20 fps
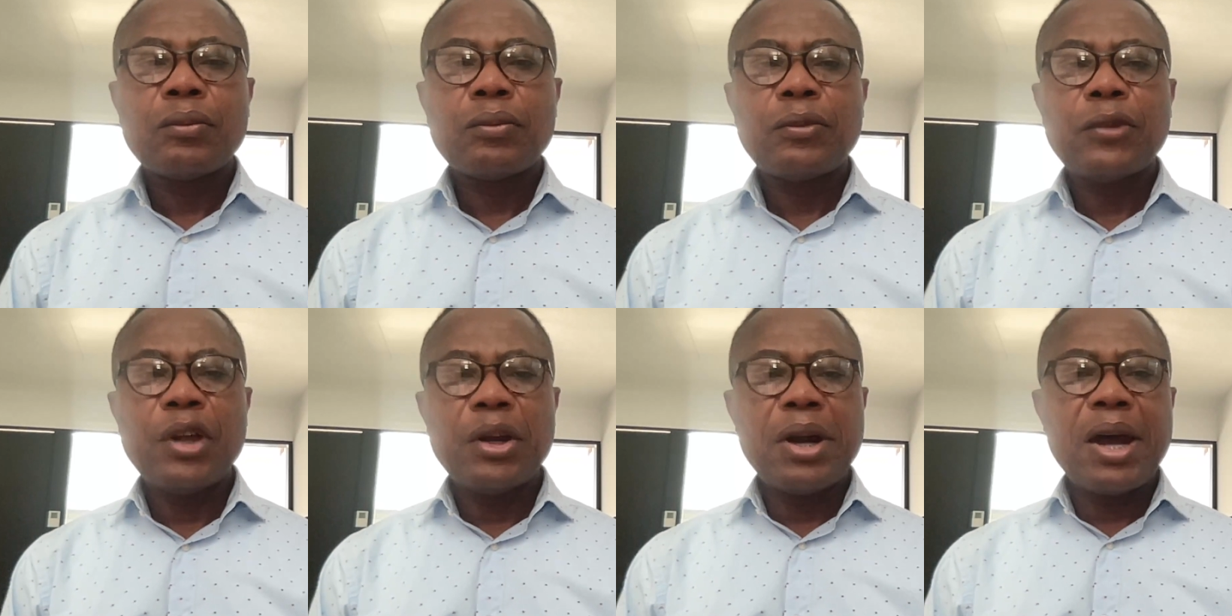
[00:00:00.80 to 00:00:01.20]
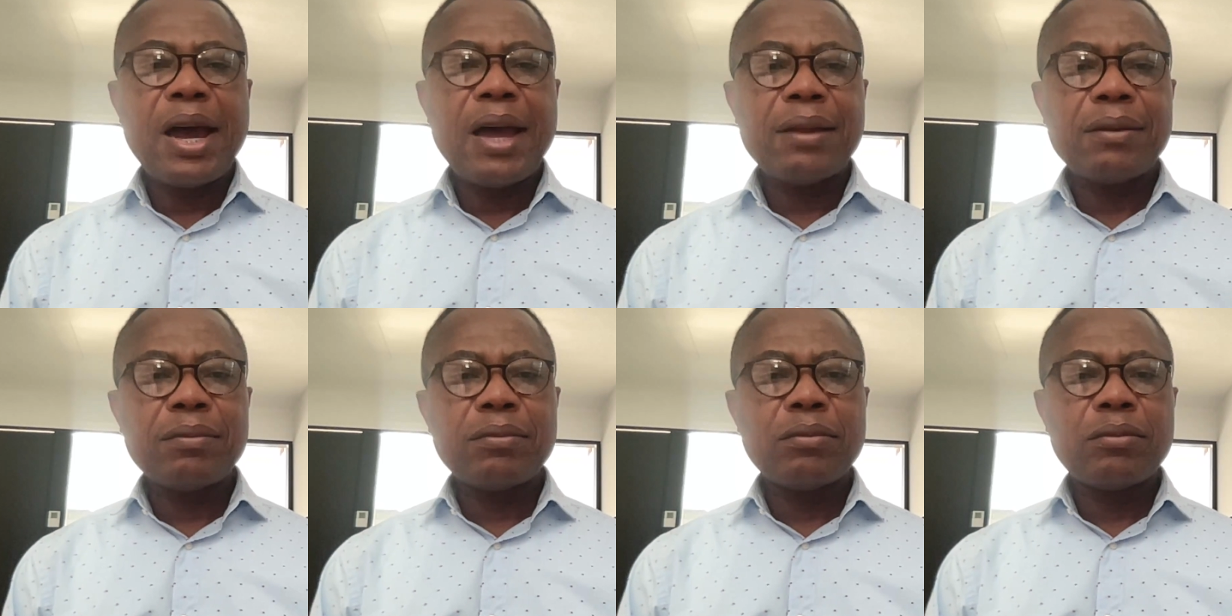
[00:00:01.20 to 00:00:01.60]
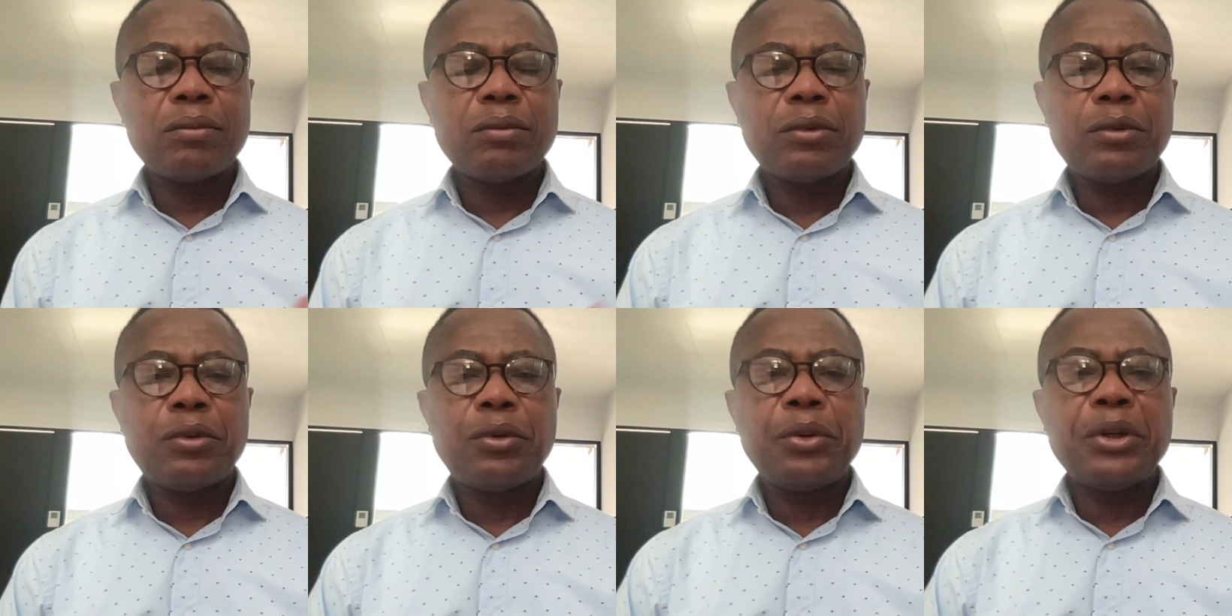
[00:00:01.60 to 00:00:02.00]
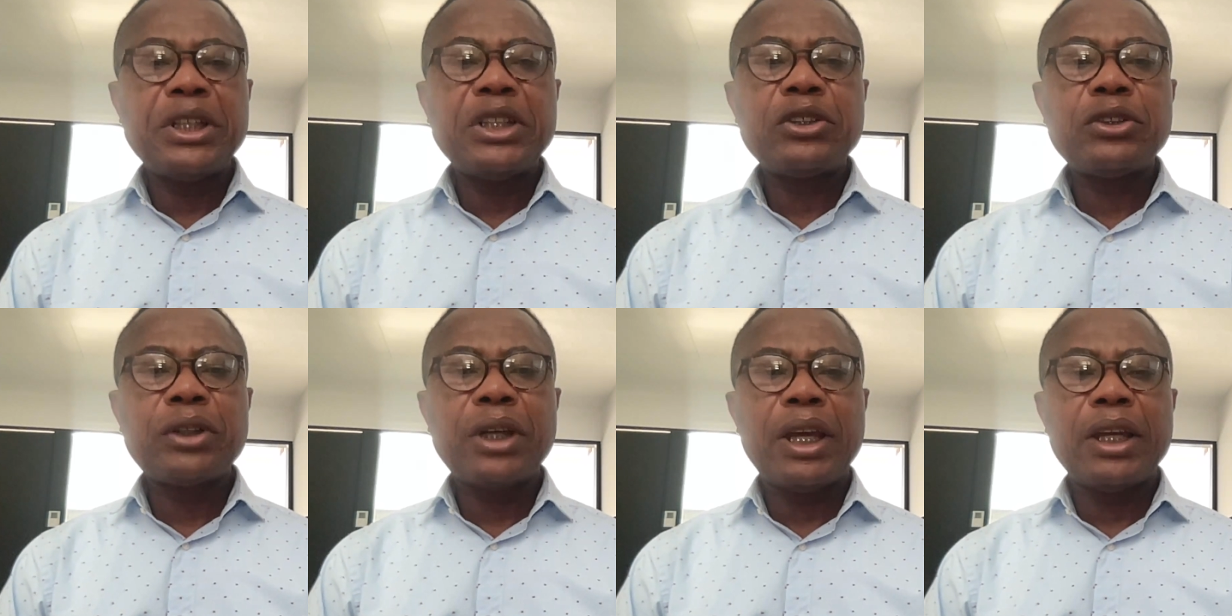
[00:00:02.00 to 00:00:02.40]
There are three
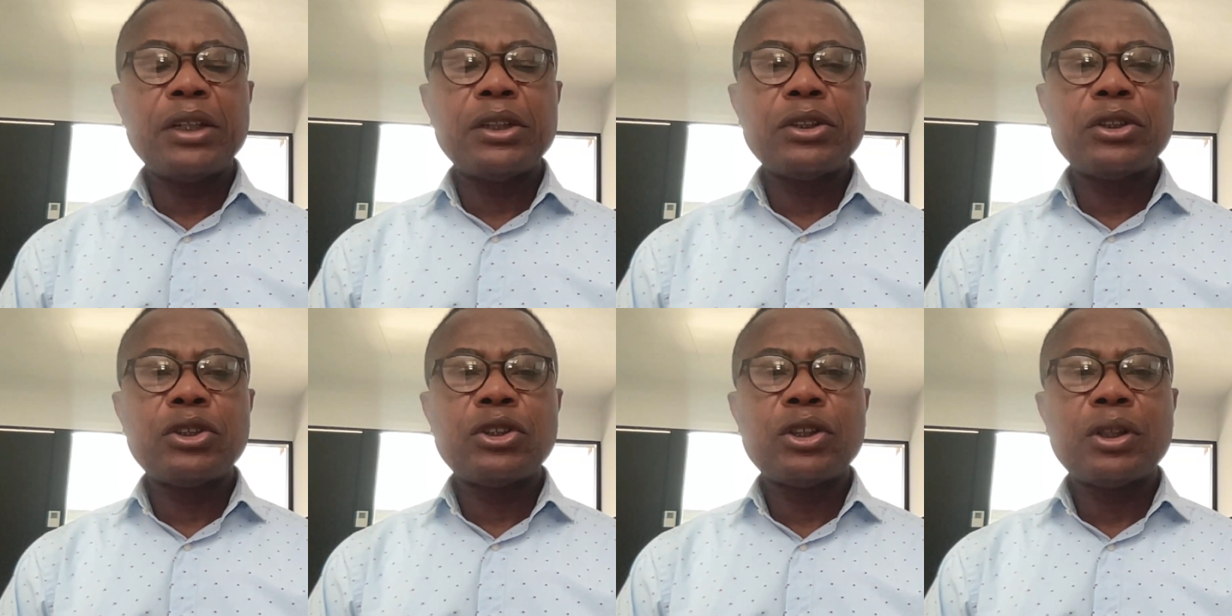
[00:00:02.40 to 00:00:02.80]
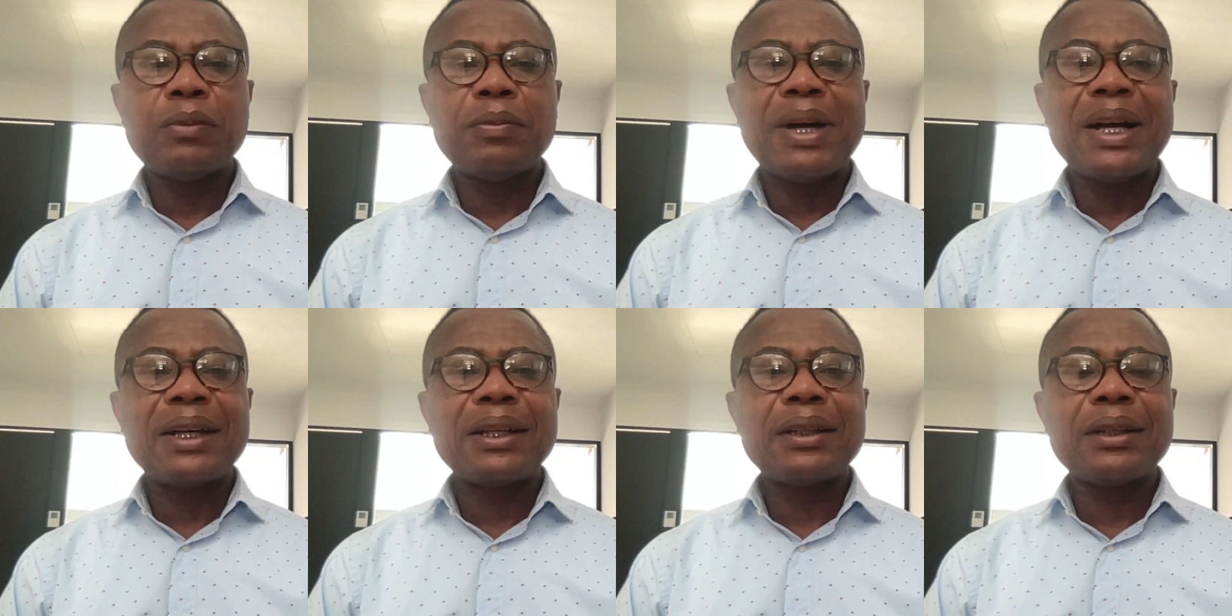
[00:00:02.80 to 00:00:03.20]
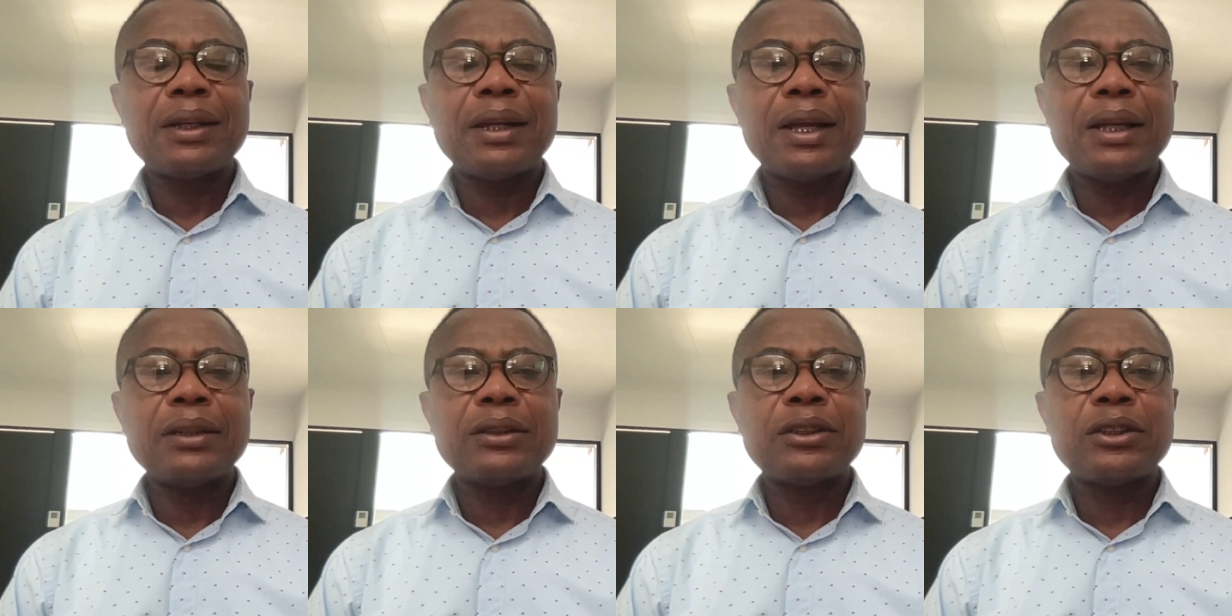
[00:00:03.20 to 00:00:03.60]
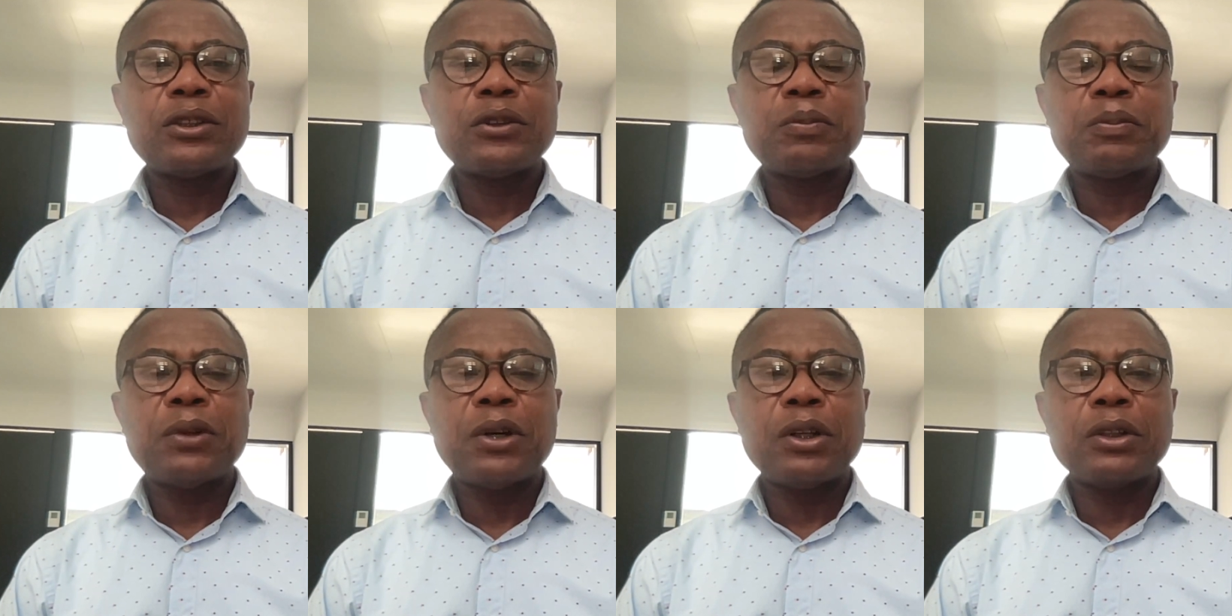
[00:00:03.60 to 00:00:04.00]
stages to the market
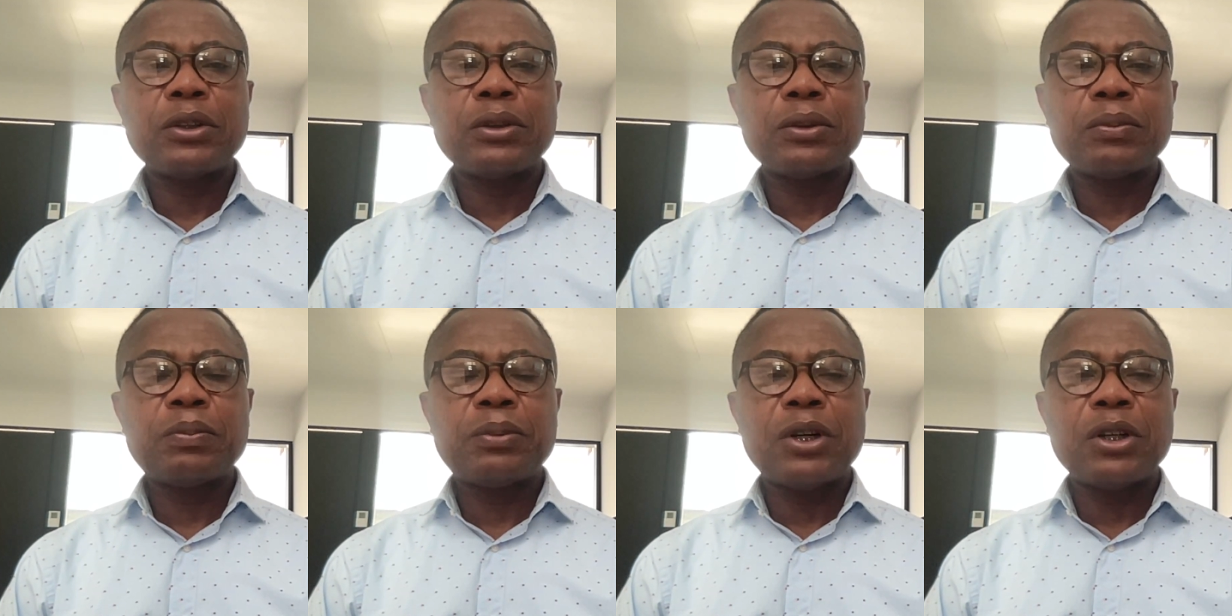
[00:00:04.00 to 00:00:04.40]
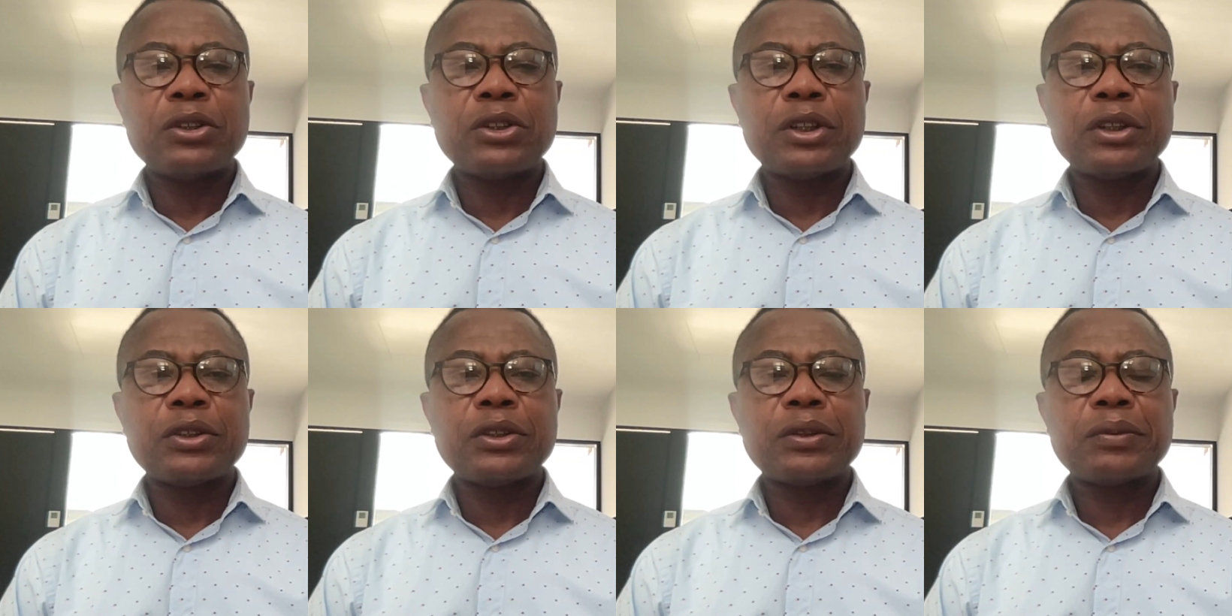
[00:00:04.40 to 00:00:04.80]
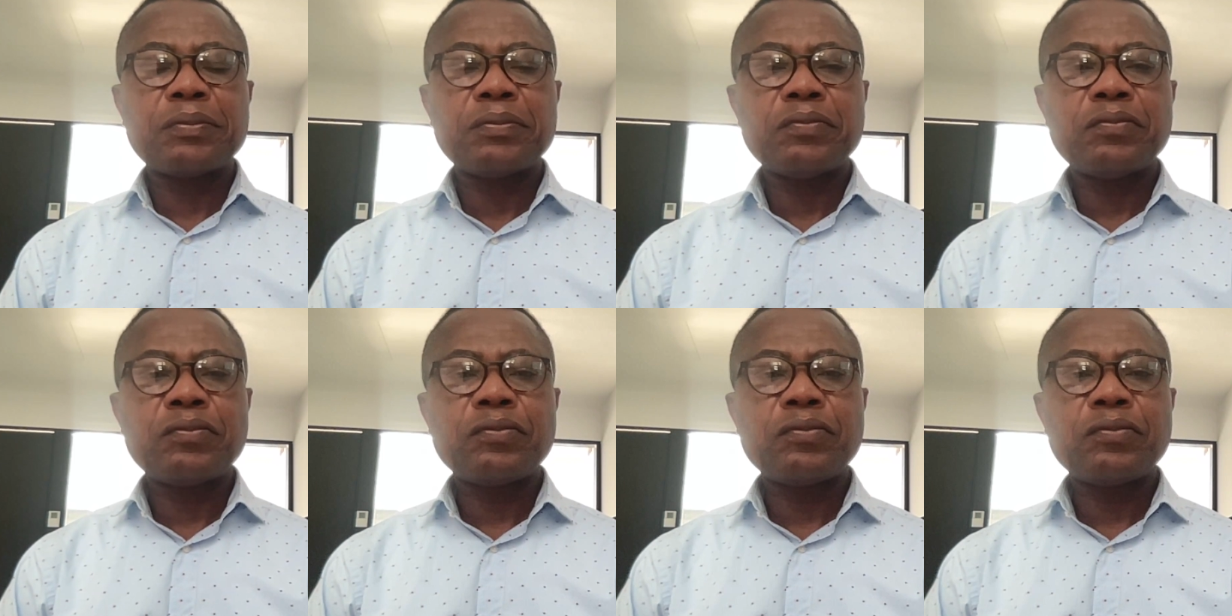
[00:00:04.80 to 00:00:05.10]
analysis process.